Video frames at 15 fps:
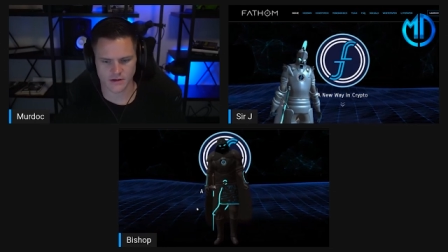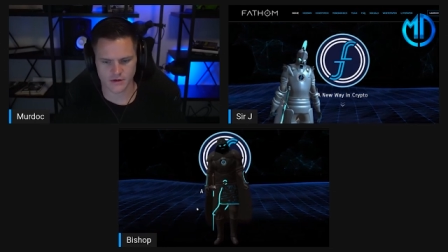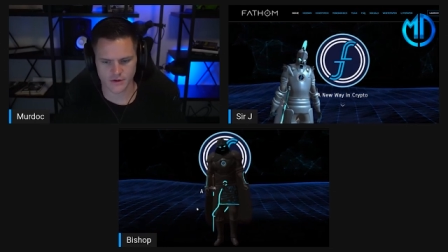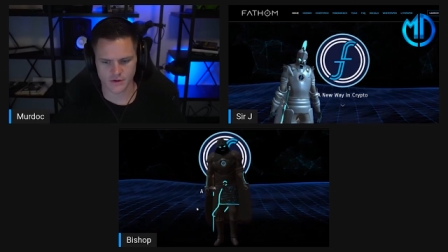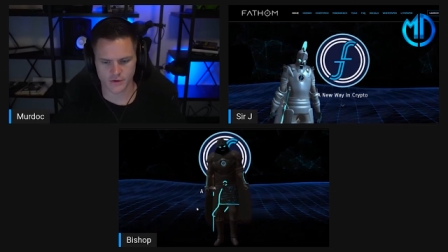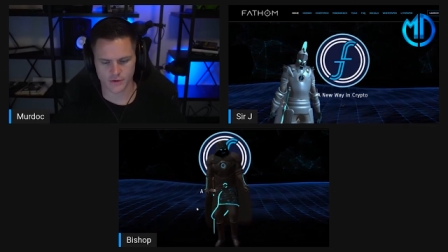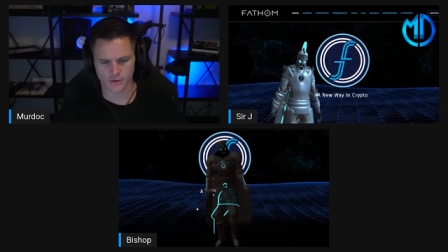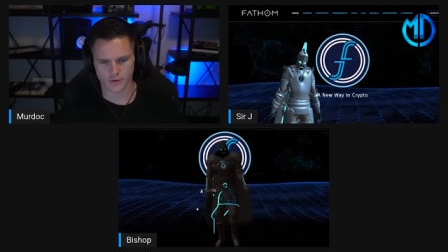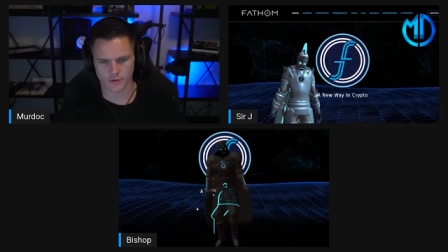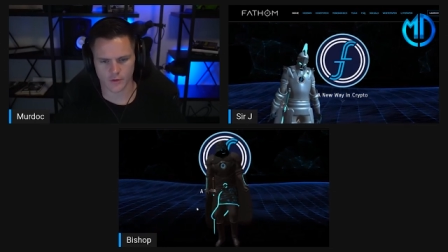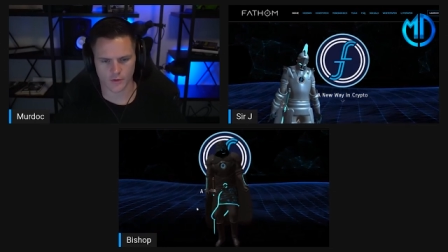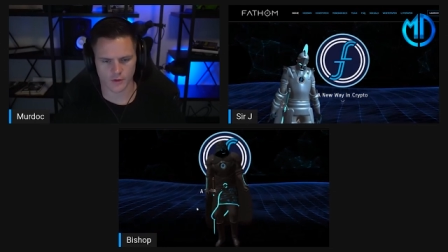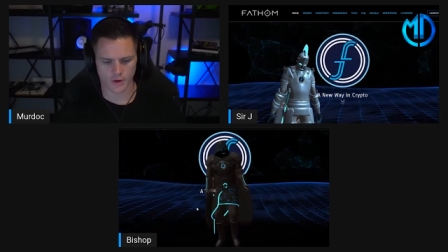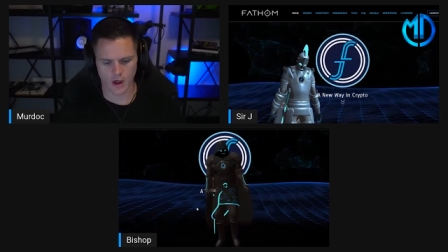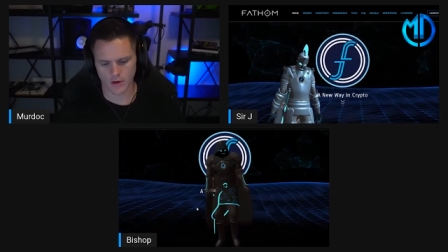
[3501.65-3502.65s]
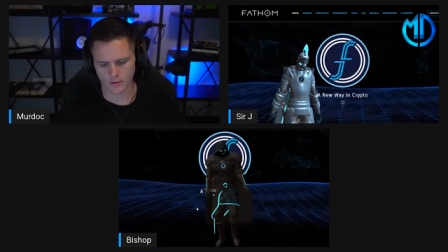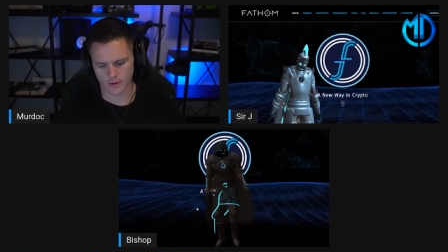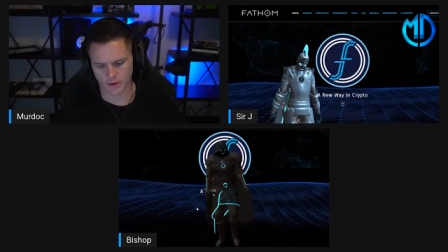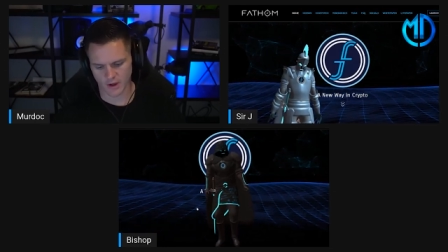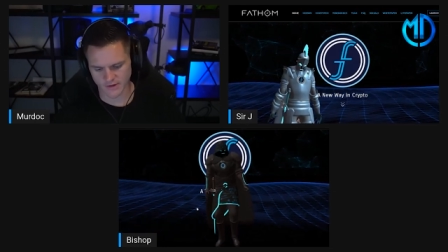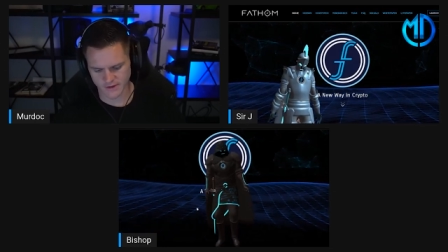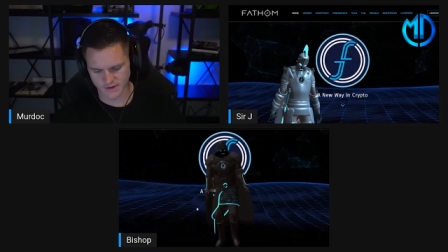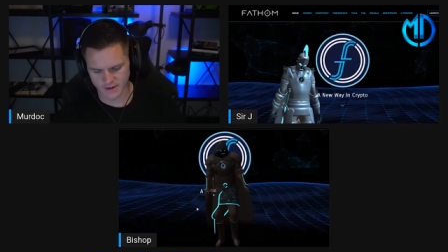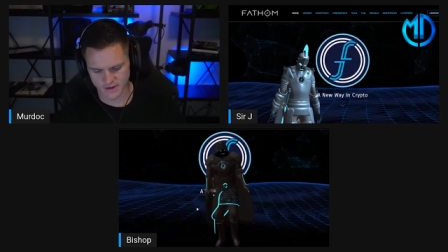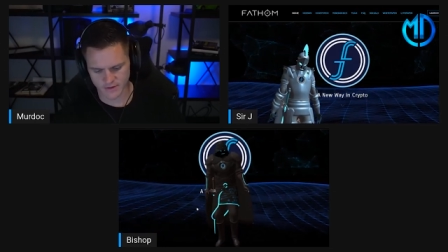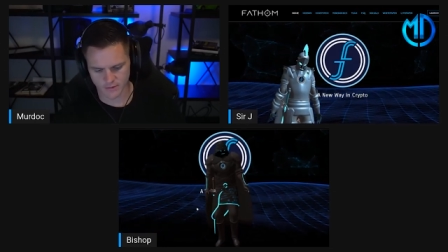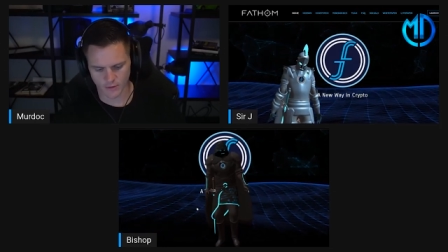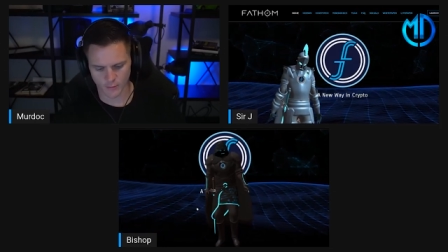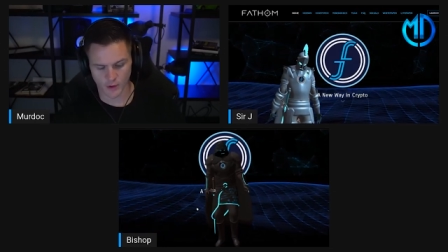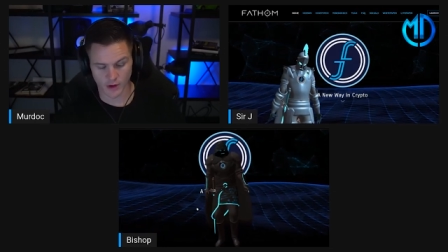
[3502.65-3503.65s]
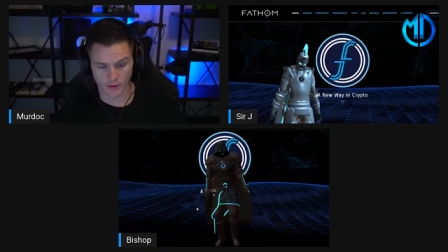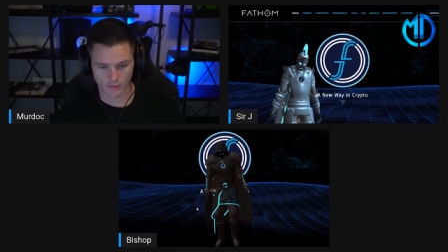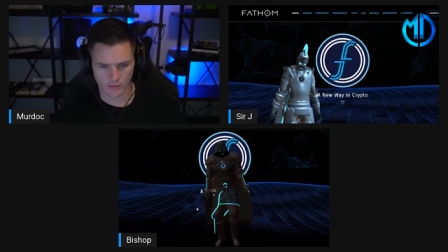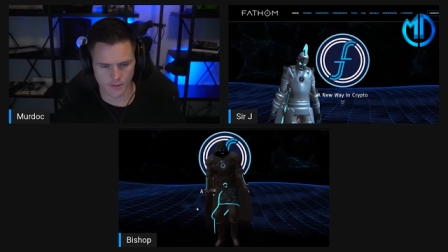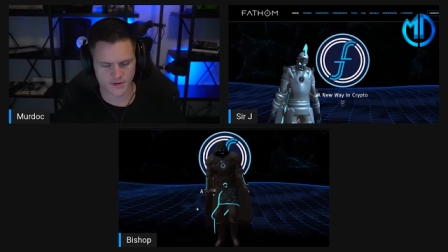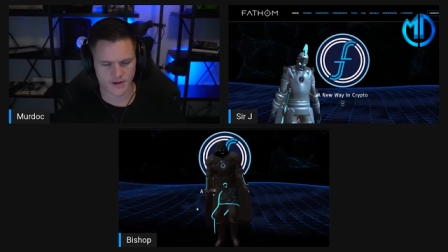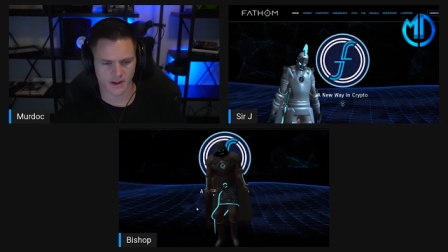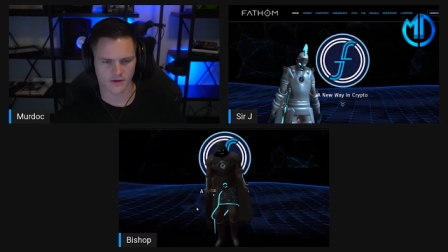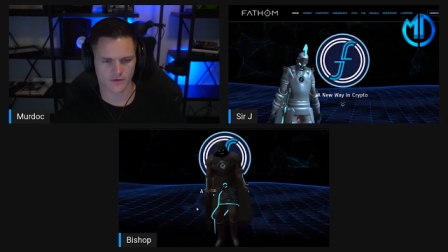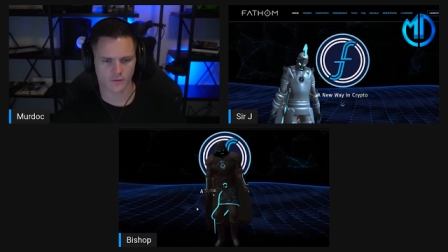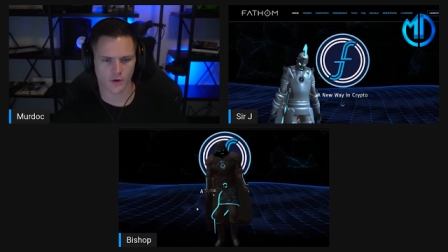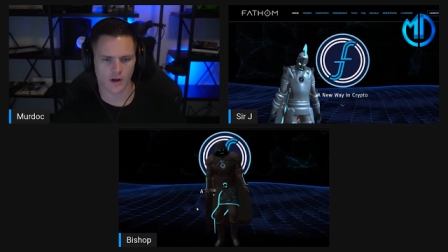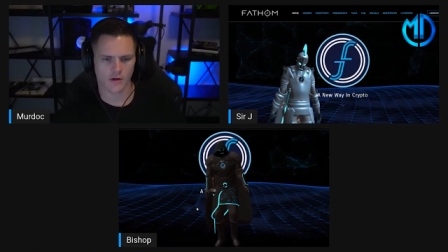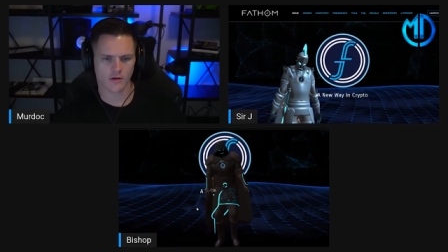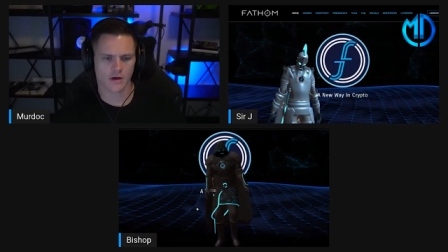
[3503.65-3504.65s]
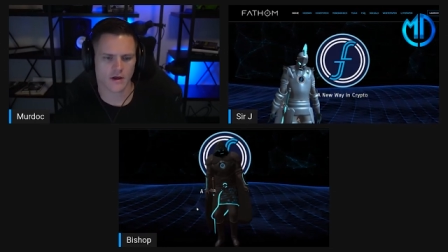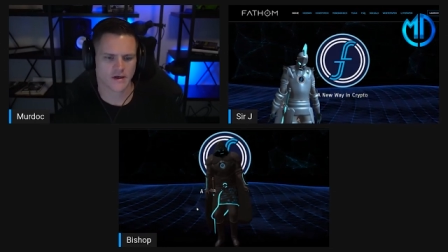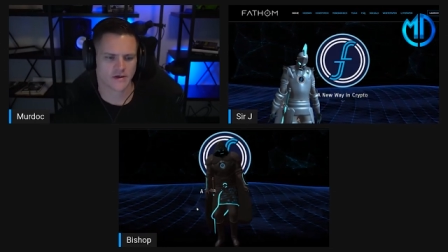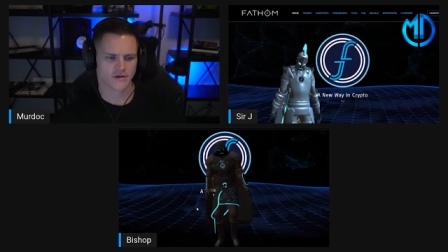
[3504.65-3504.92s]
to not only your guys' Discord but your website as well,